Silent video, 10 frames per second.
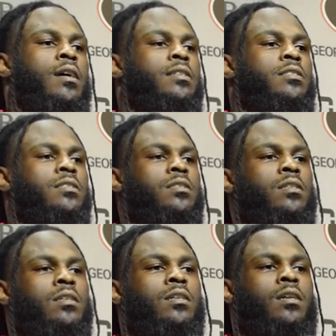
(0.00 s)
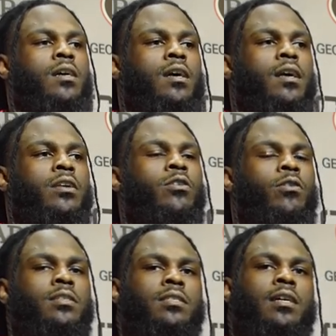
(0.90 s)
He's just
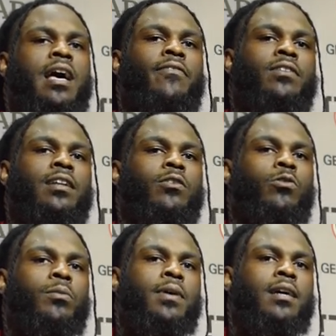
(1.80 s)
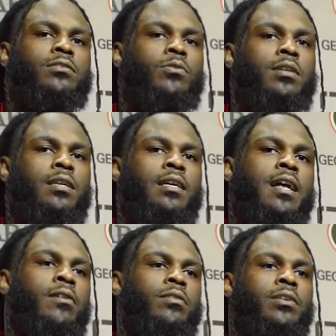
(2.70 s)
he's an athletic quarterback, so he can get
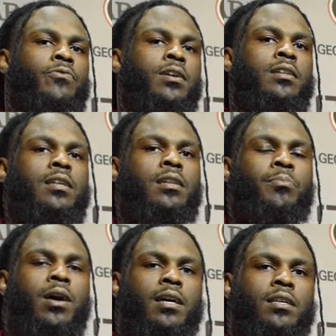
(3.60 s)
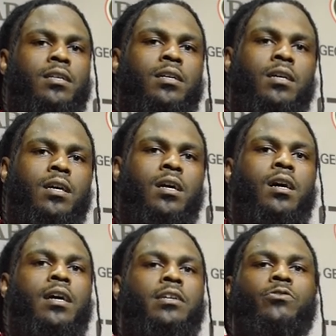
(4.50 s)
out and run in the pocket.
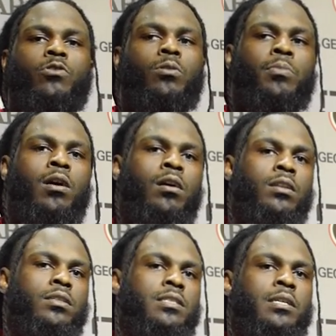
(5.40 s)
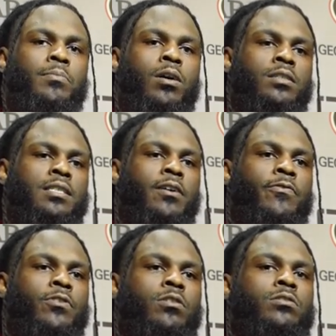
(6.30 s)
He can throw the ball, deep balls
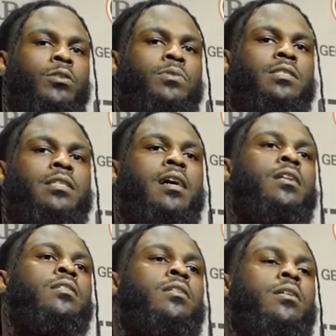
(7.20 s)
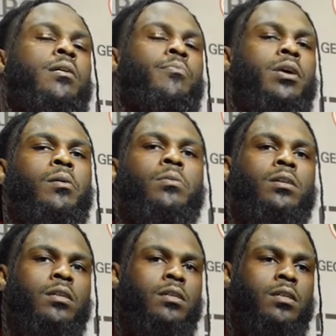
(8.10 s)
downfield, so we just got to be able
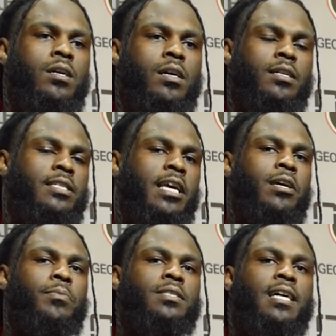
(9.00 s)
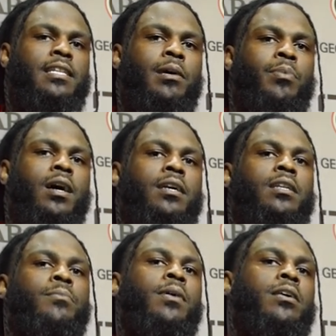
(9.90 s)
to contain him inside that pocket
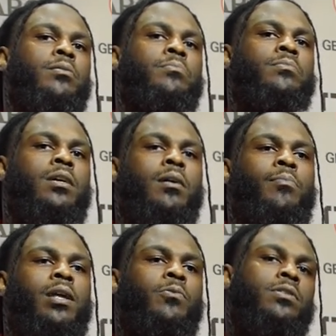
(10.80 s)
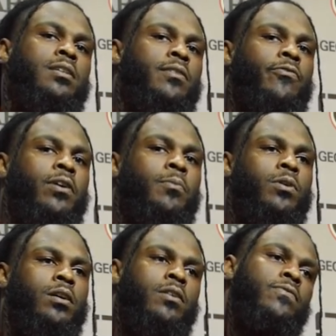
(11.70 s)
and make him play within the
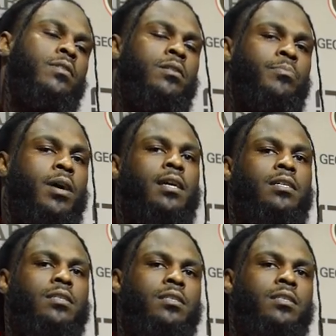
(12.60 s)
framework of the pocket